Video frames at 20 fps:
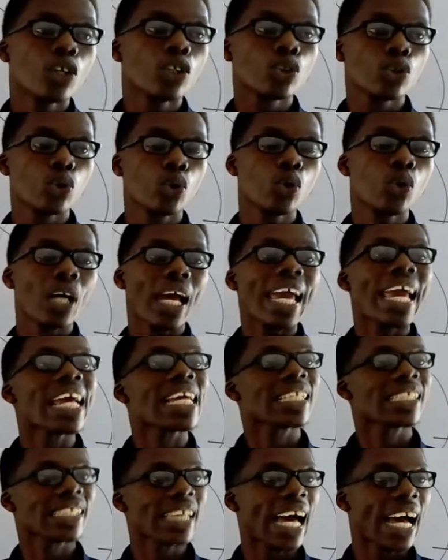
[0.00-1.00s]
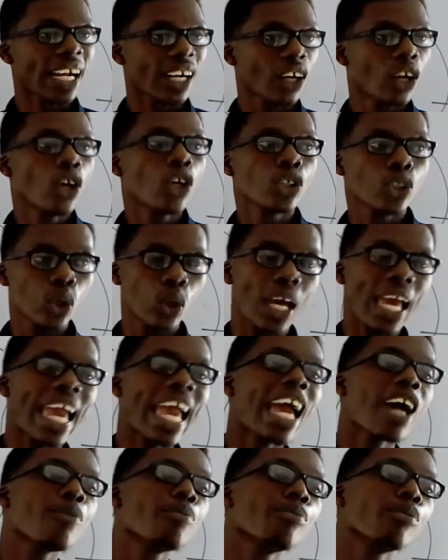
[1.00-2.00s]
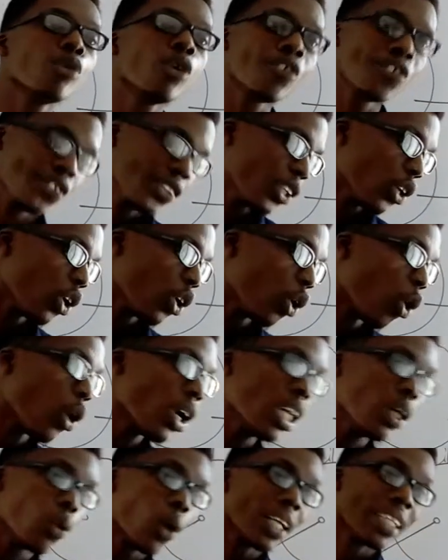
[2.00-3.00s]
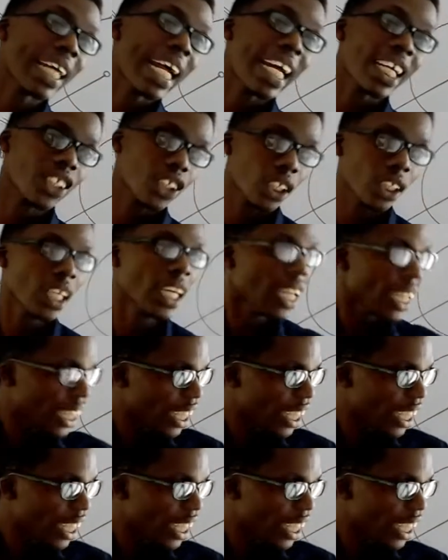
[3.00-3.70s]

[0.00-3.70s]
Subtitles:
To air sac. So air moves only in one direction.